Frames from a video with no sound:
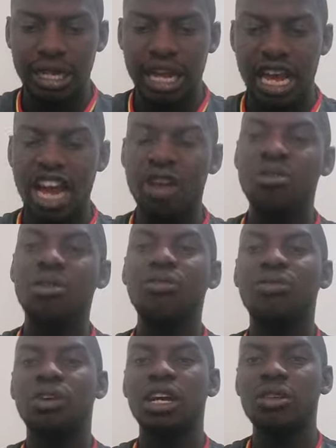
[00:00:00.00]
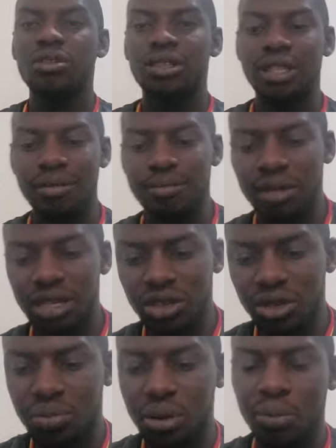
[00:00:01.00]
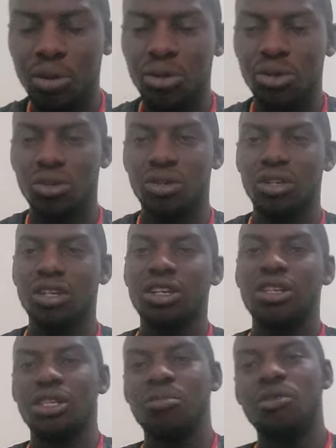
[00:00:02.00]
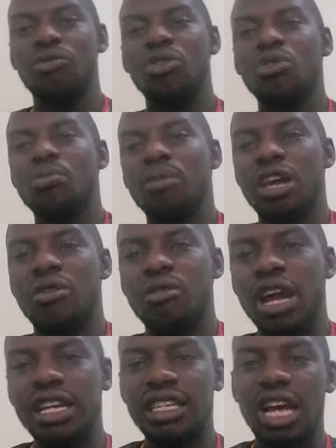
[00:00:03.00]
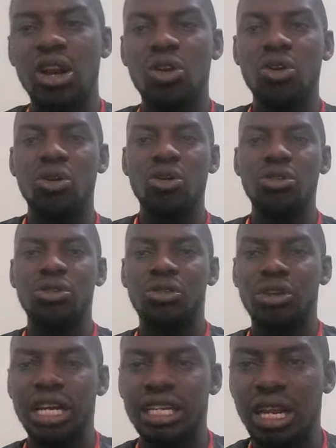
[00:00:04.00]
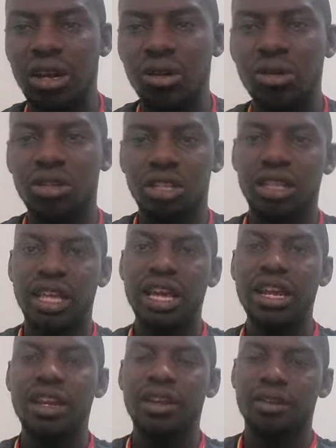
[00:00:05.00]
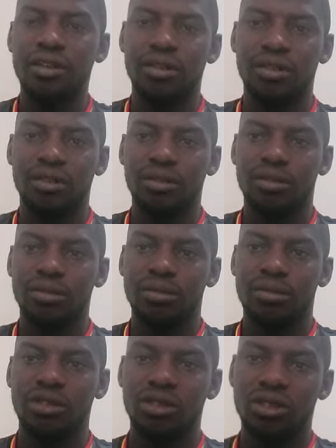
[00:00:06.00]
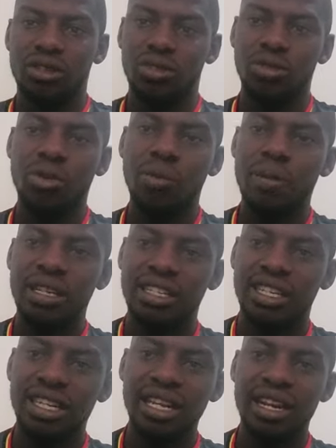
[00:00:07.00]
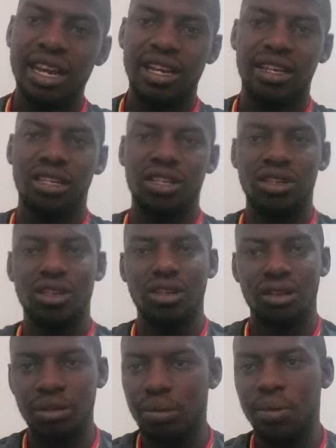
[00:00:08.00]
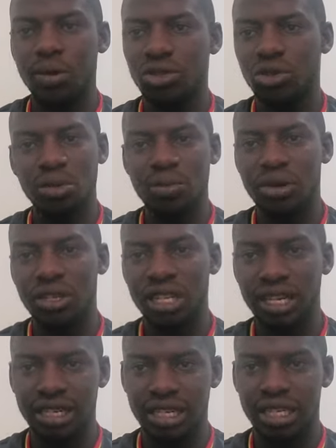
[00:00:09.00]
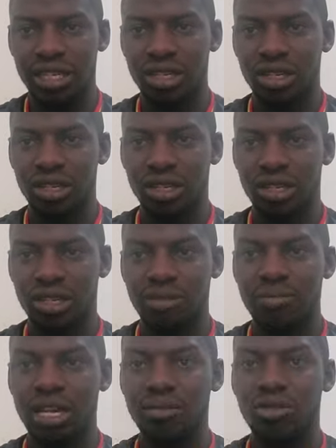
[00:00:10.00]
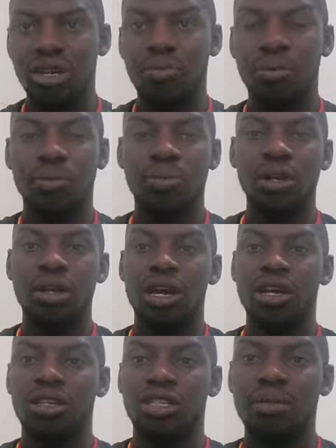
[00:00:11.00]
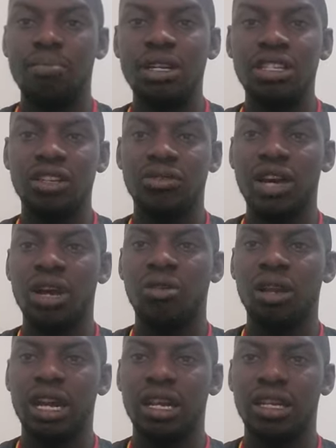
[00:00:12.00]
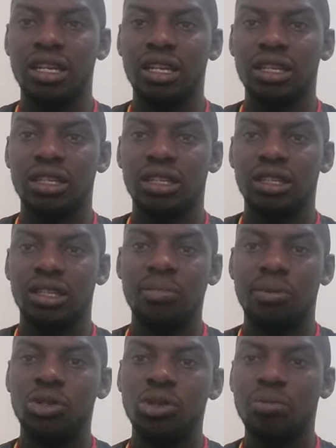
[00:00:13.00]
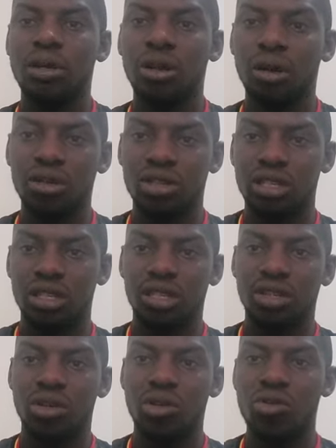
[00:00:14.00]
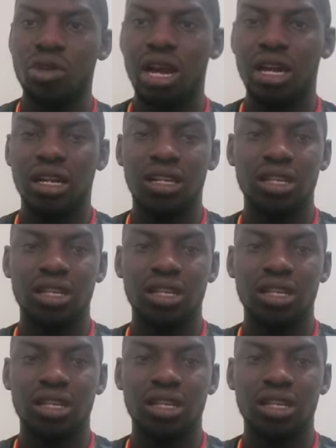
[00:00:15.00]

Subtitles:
and don't forget to submit your proposal. Some of you may write a lot, then you go past the deadline. Your proposal will be rejected. Sometimes you are submitting via online. The portal will be closed, or you are